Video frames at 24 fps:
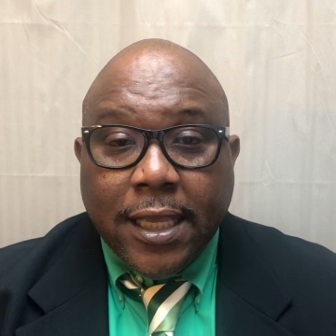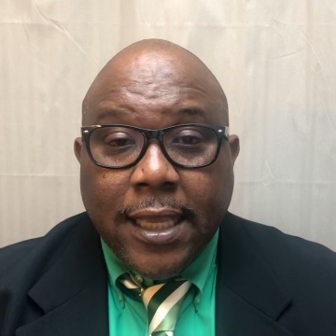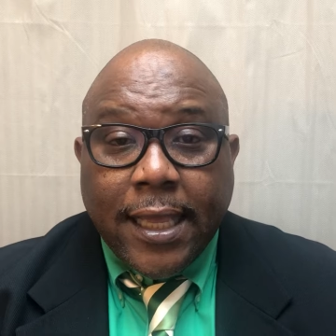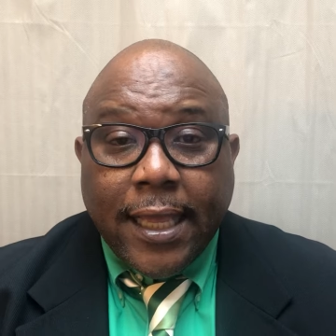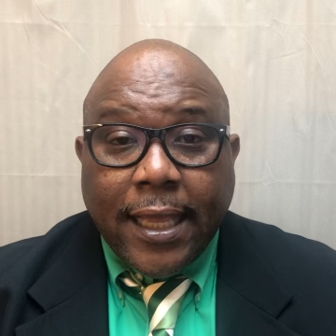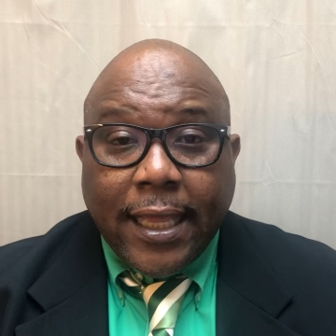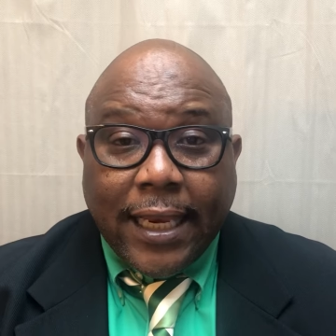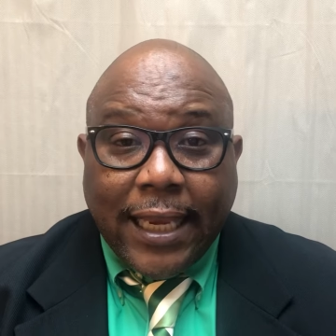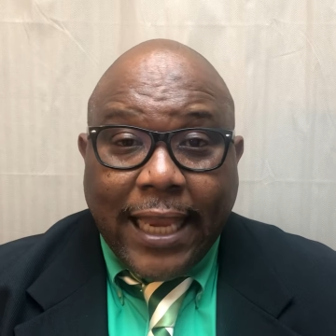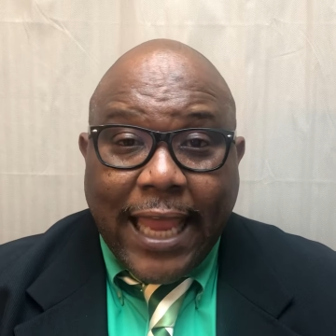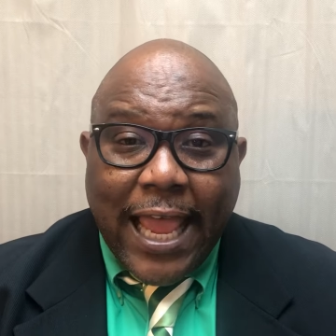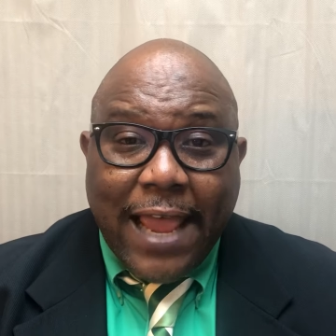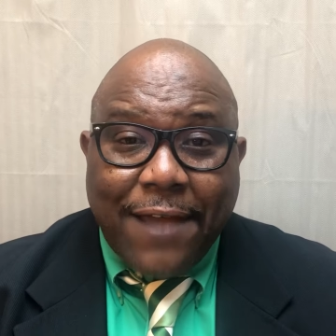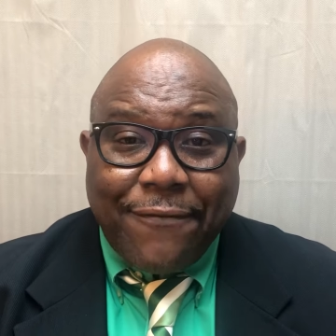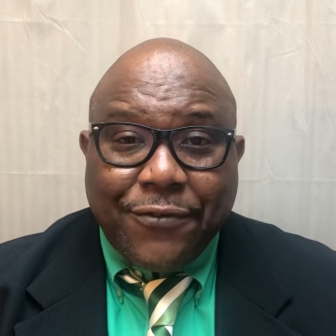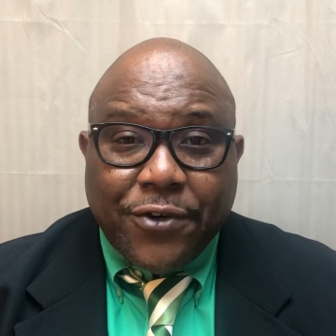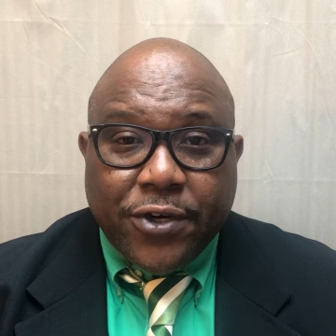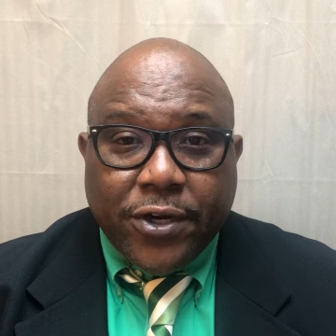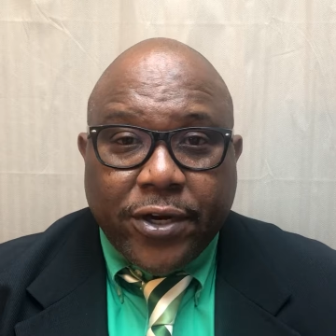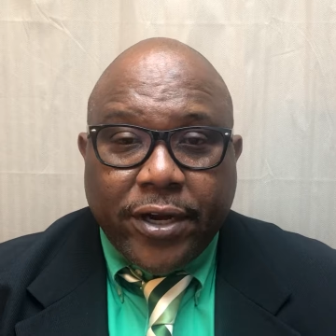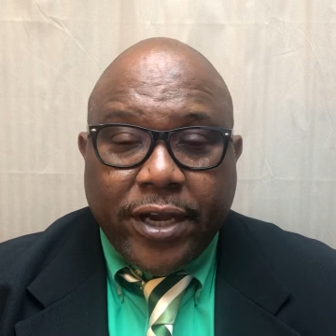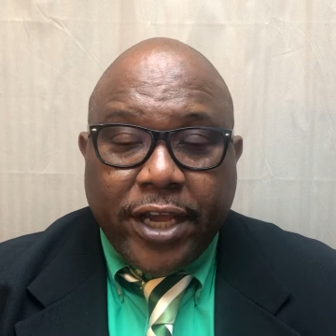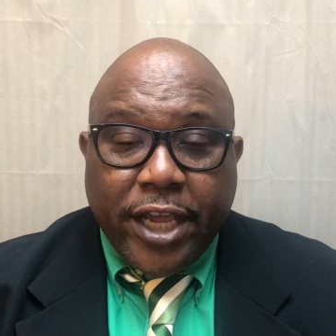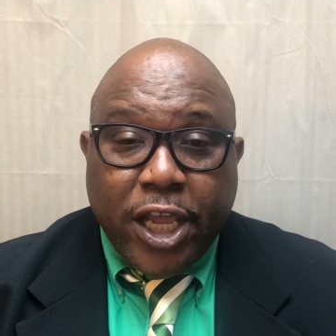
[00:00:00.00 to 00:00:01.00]

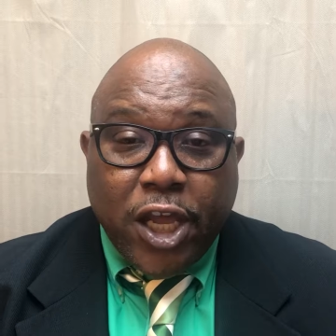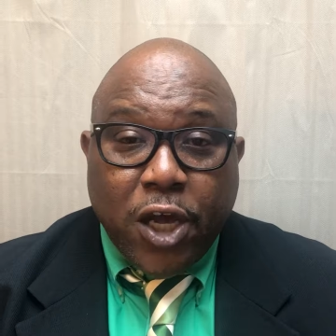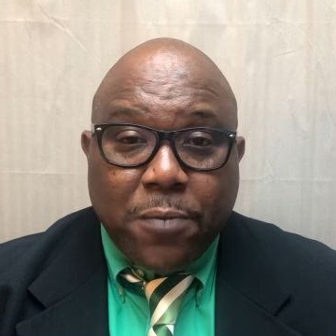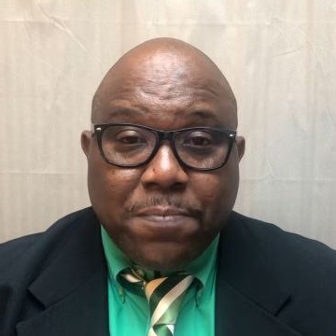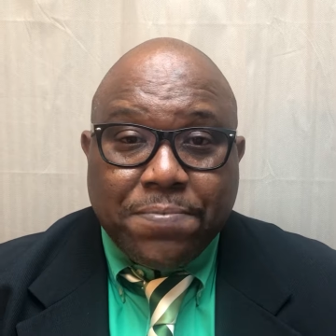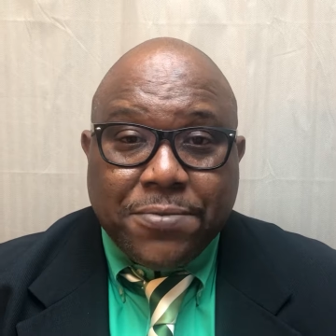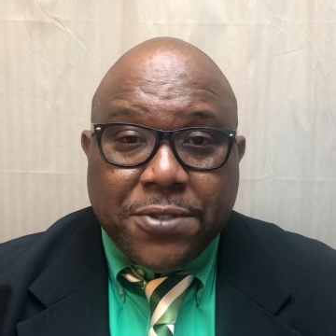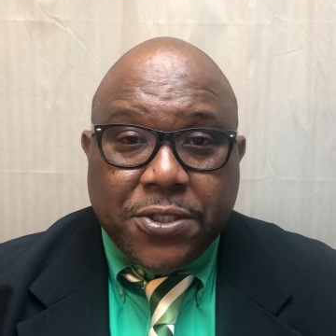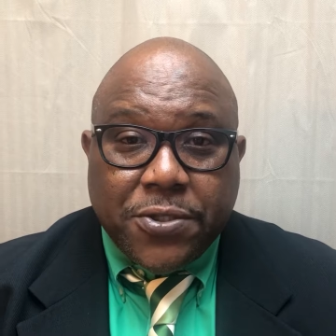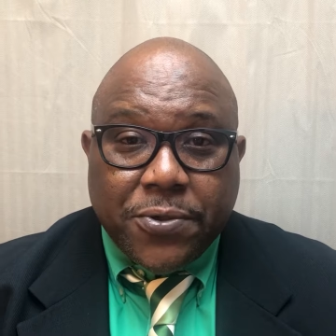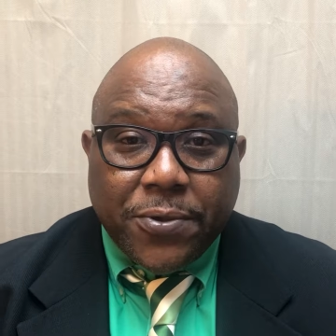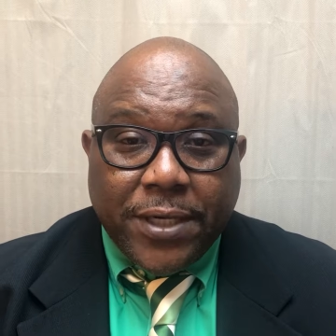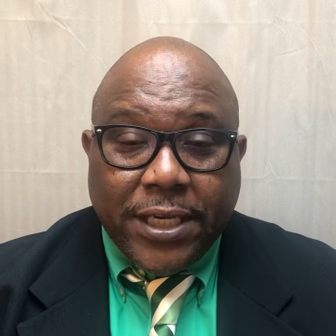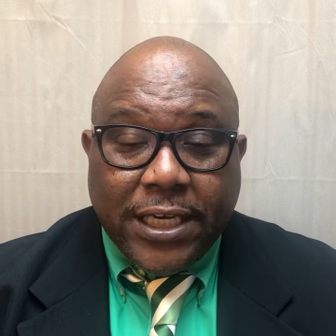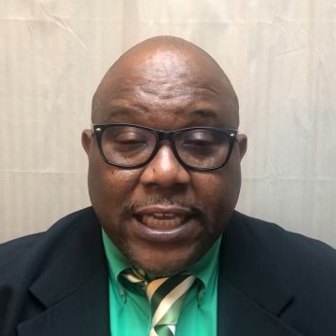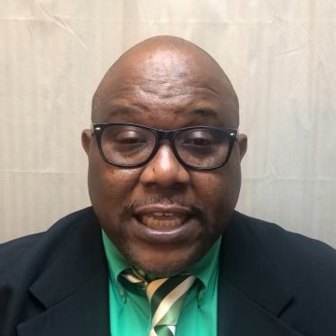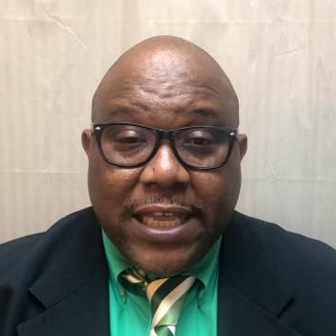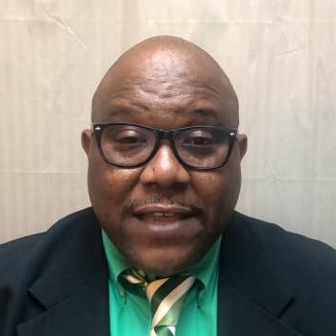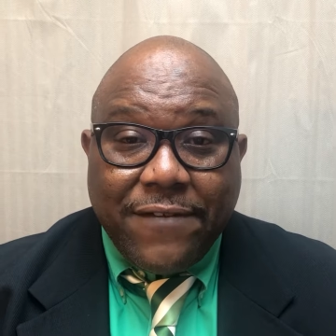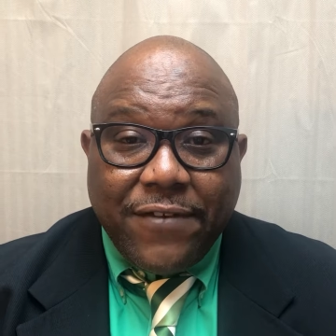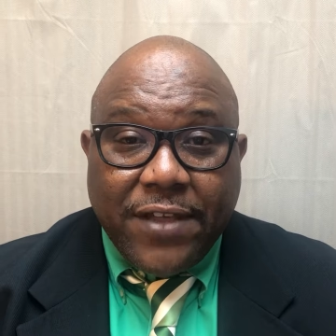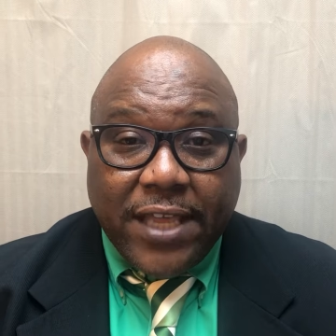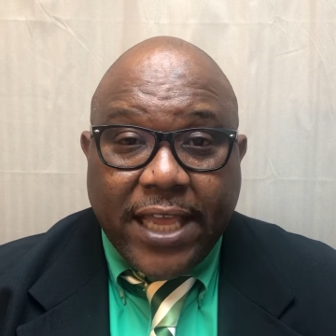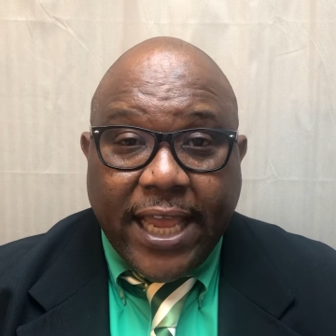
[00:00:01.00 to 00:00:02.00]
Laughter helps to
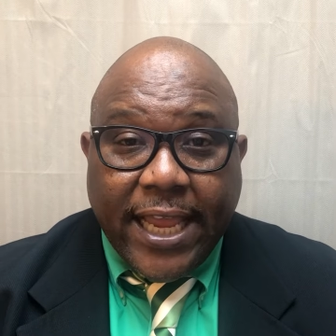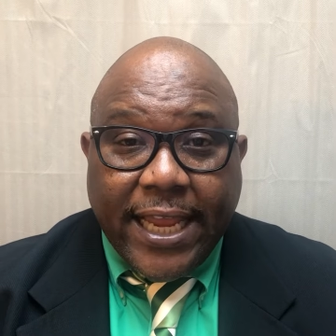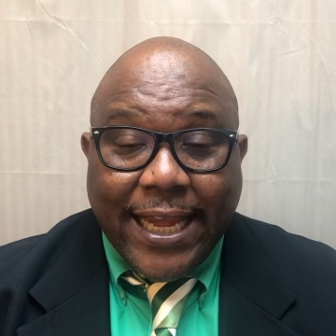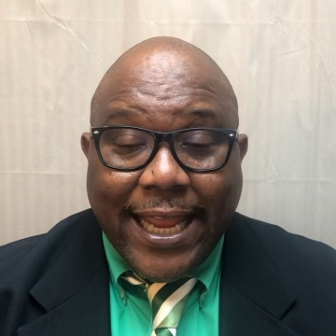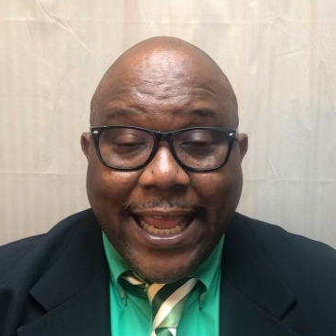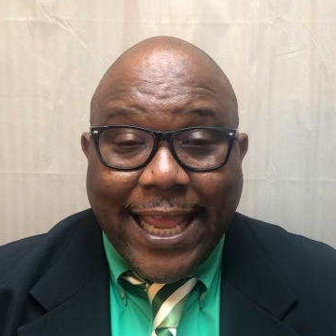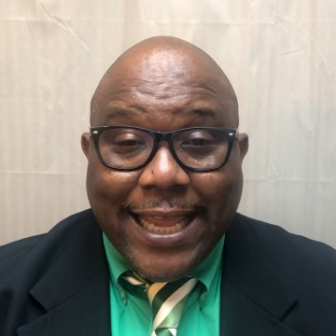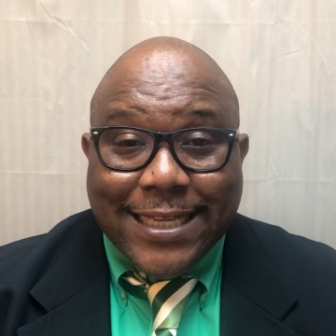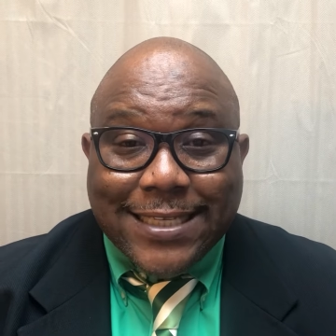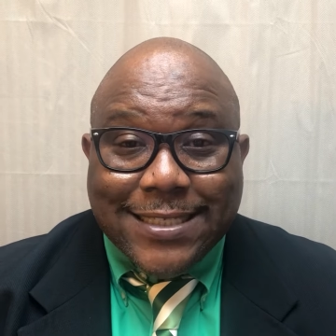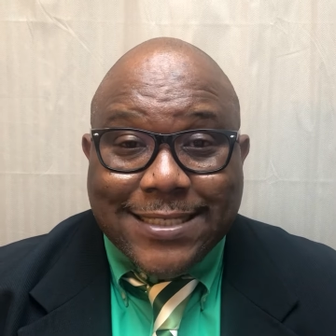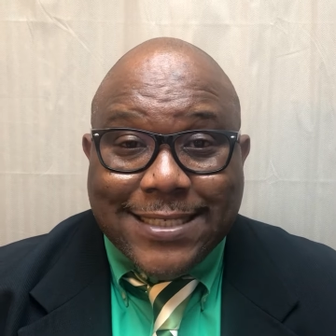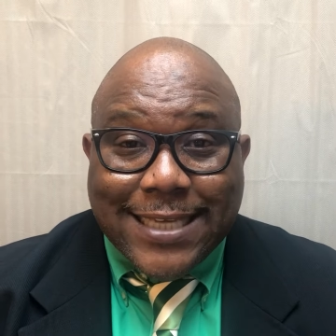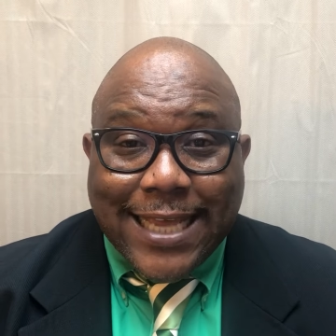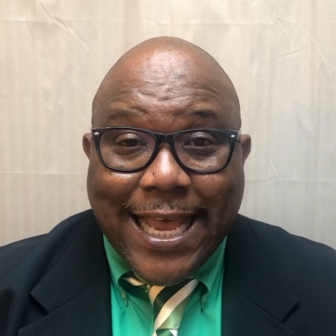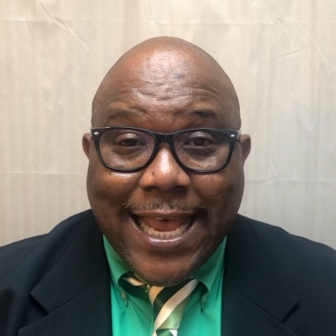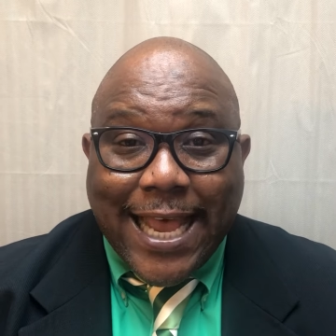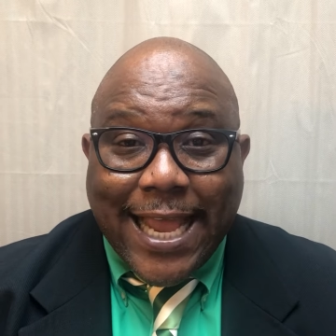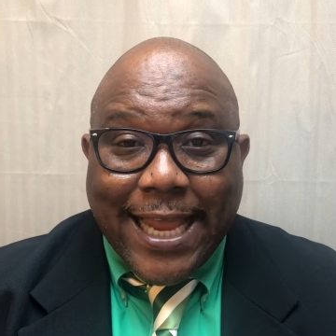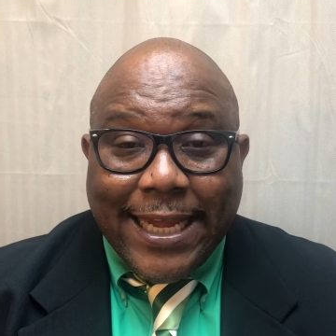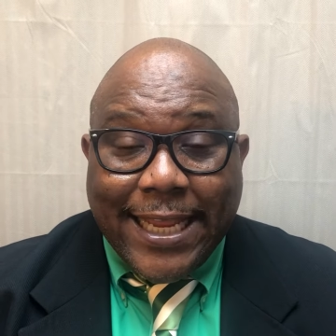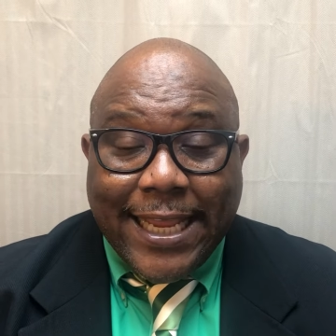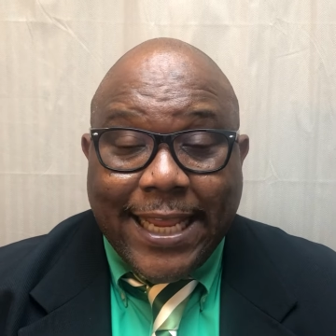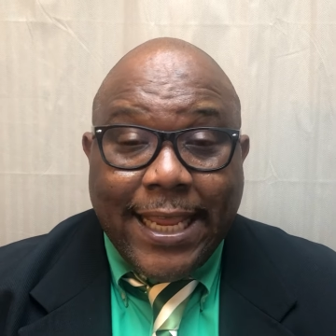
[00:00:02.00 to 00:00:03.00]
alleviate
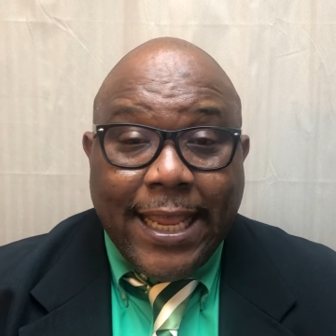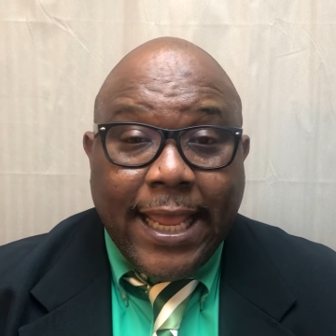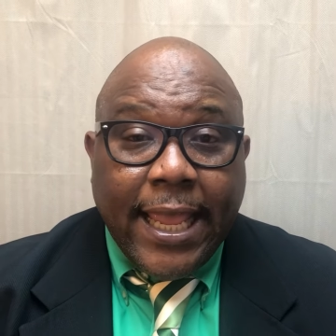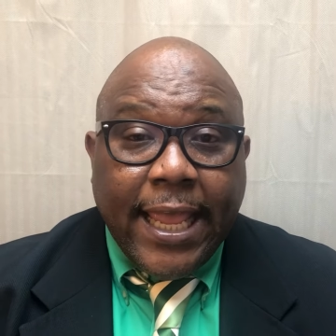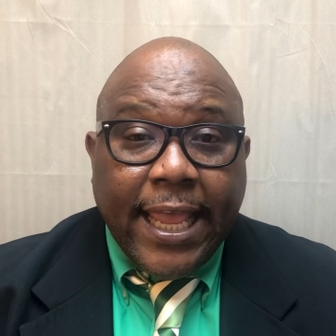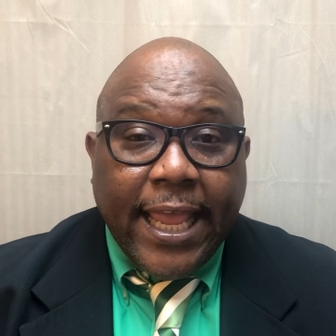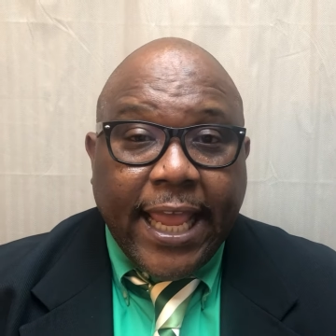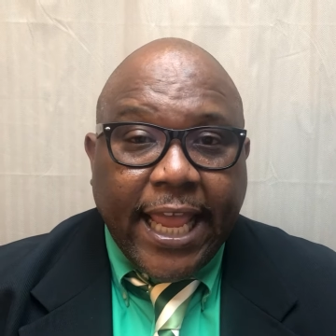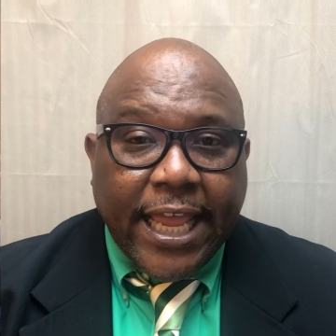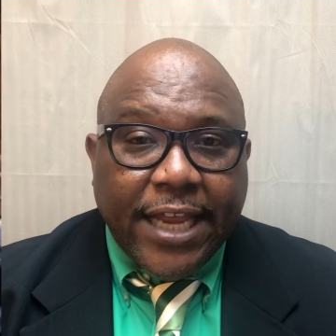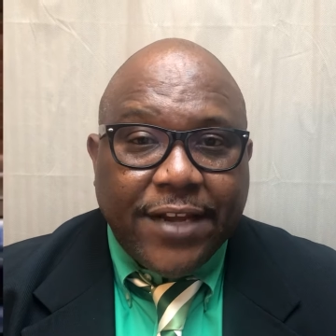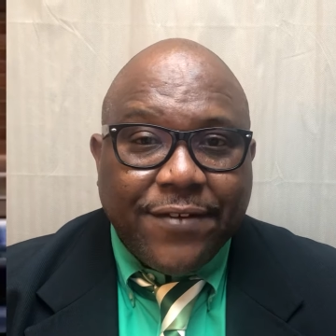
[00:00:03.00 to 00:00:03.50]
anxiety and